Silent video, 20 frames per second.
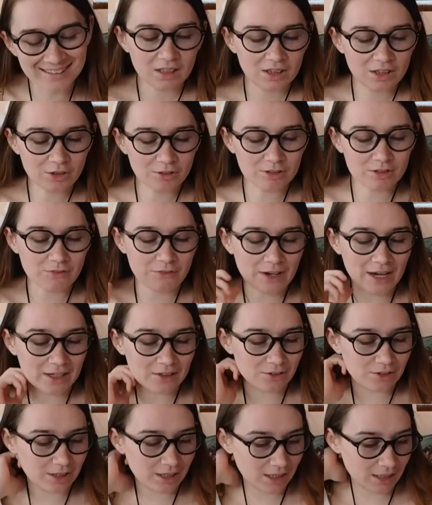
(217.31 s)
There was a
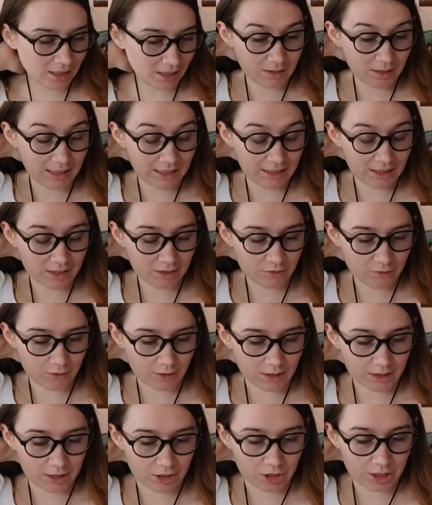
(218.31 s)
factory in this
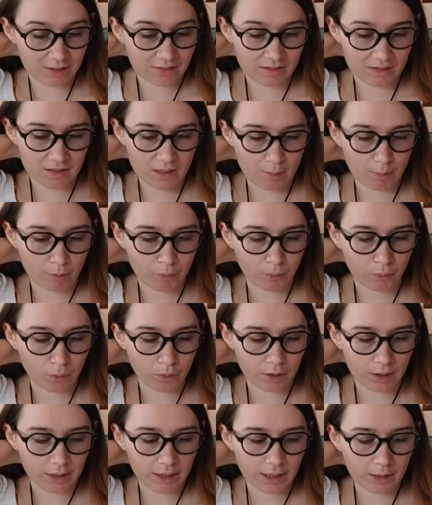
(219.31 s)
village, as I said
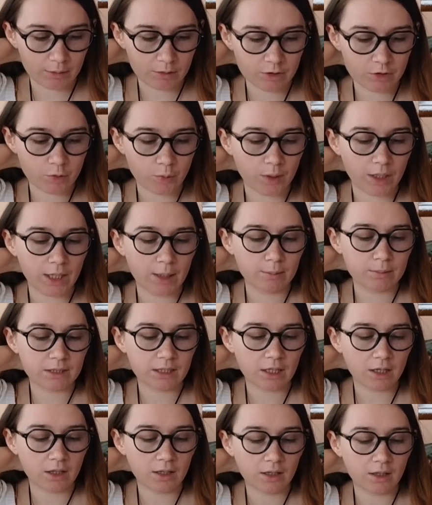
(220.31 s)
before. It was the
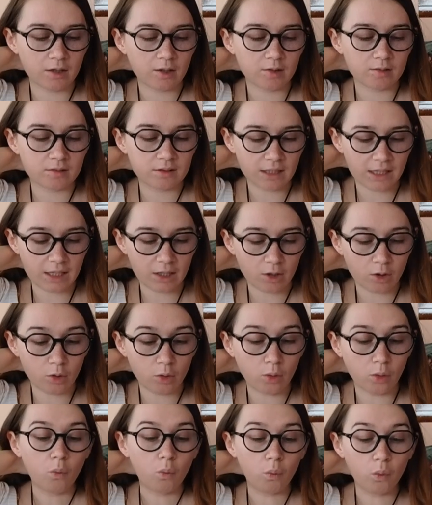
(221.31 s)

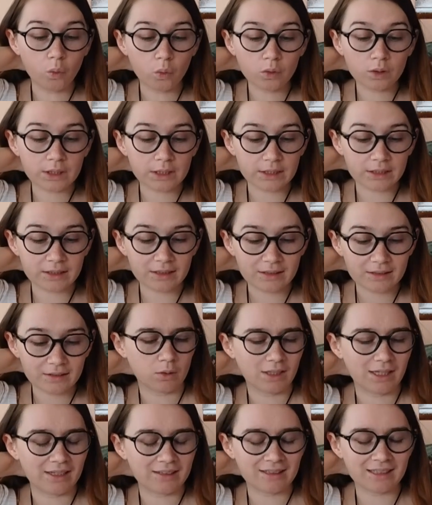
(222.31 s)
Ramtail Woolen.
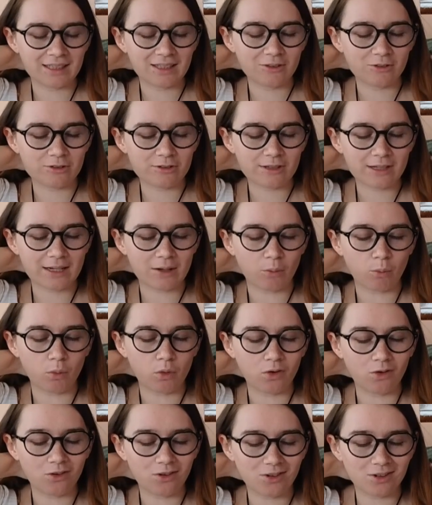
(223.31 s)
I think it was like a
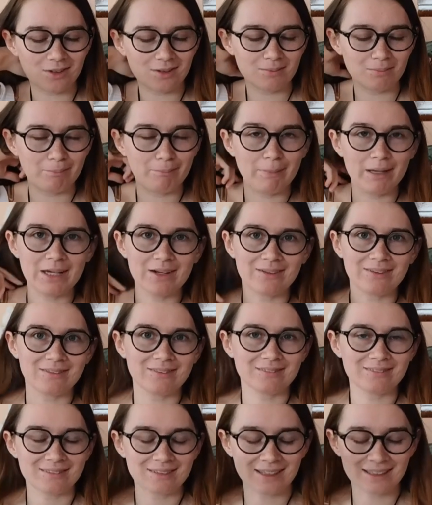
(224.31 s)
wool
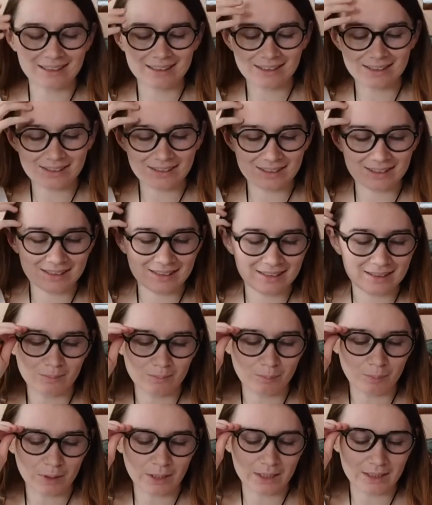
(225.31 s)
mill, technically,
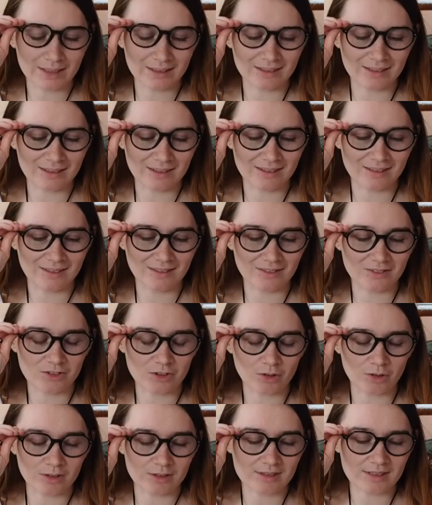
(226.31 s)
but
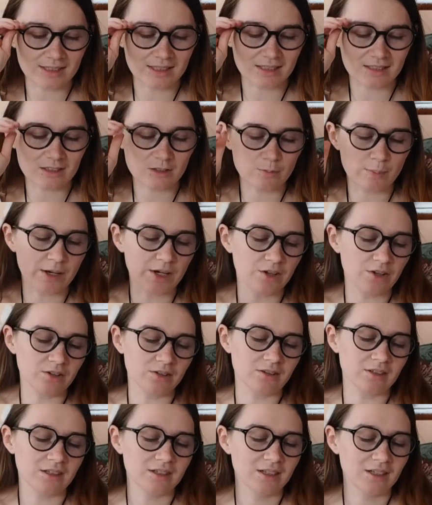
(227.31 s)
so it's like
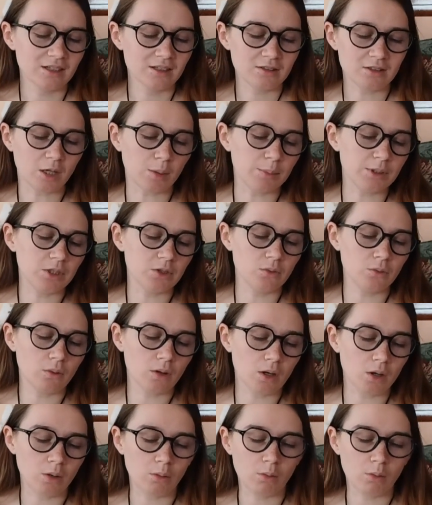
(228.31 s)
spelled W-O-O-L-E-N